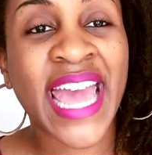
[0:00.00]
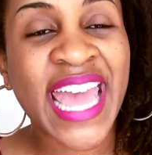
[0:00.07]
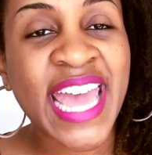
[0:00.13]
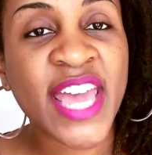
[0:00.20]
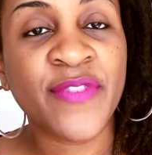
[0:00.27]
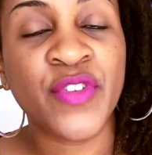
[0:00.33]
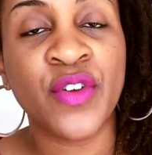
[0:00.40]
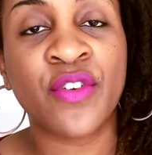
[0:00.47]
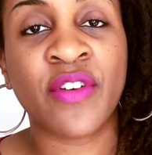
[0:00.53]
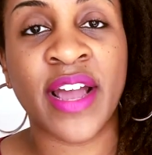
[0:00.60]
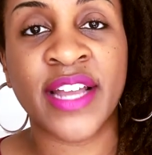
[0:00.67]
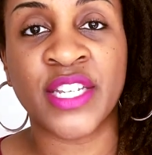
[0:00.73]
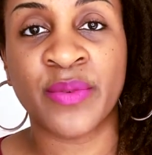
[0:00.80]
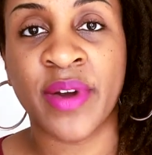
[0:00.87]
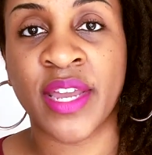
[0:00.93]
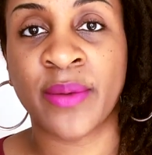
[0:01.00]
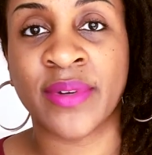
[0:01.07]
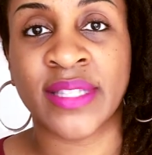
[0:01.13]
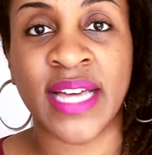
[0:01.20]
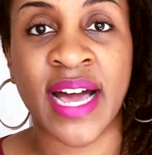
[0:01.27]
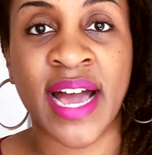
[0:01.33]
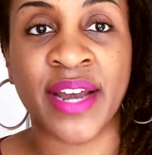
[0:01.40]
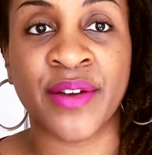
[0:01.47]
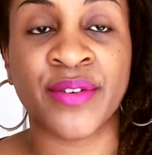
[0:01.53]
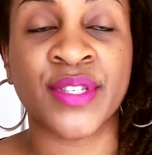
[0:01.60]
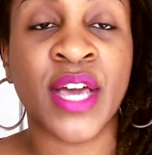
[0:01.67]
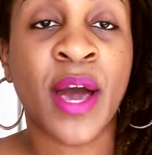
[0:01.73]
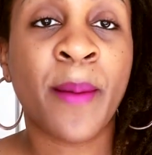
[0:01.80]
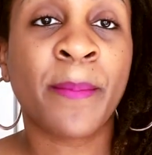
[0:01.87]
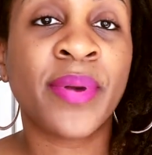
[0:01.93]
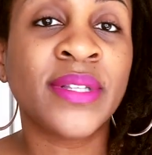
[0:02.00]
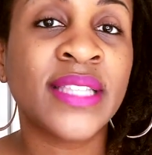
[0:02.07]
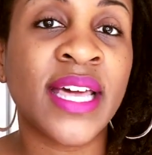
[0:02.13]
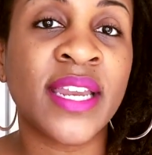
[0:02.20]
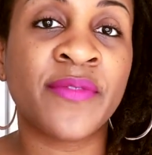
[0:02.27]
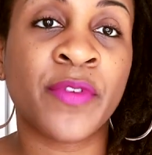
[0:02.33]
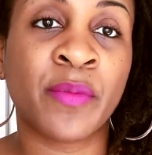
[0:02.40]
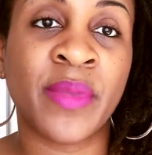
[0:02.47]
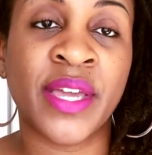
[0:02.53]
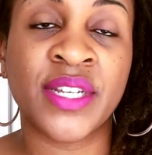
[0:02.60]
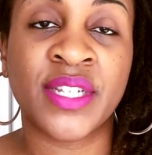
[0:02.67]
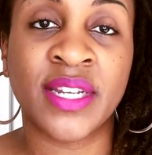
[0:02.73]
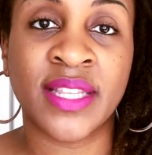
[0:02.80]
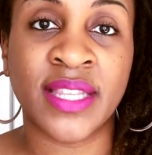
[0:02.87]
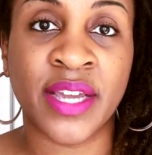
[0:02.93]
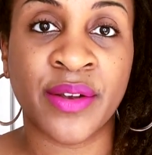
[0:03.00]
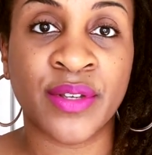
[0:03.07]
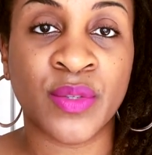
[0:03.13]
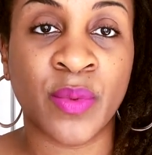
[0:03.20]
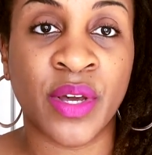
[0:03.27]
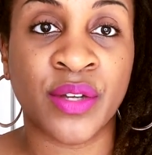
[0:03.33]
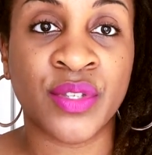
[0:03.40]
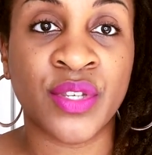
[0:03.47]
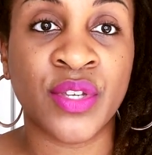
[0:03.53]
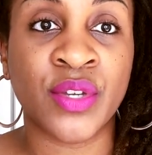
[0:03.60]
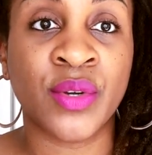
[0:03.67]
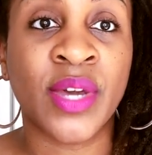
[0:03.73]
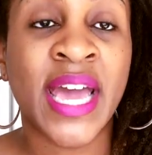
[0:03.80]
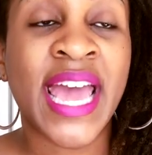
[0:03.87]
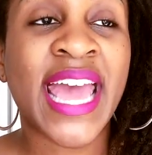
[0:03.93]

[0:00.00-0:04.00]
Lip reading: If you graduated with honors, put that information in there as well too.